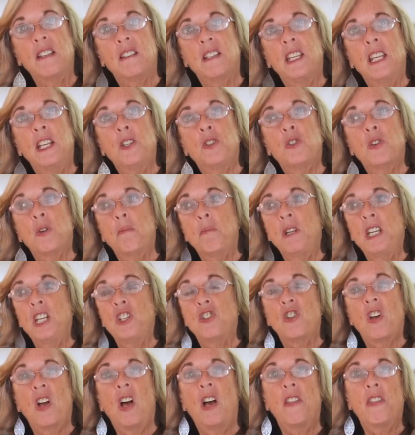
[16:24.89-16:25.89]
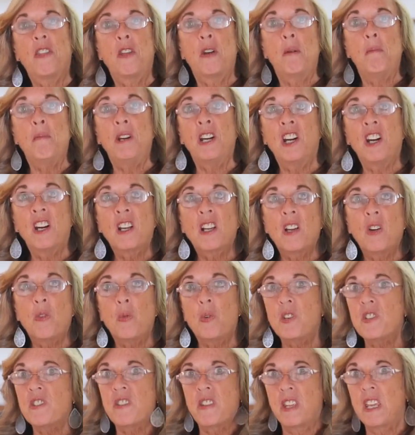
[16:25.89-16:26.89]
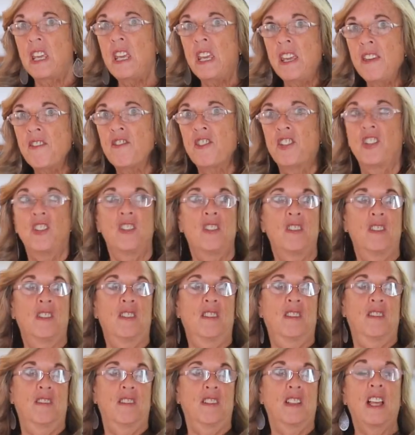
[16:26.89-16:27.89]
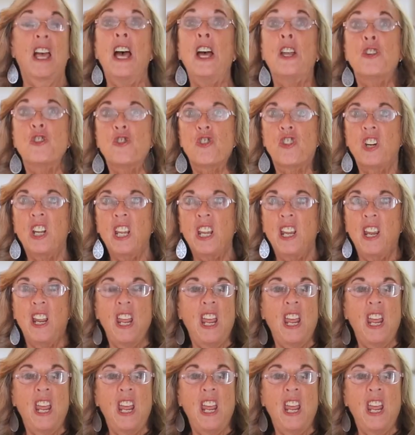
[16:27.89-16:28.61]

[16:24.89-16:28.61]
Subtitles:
kids are being taught that America was the evil country.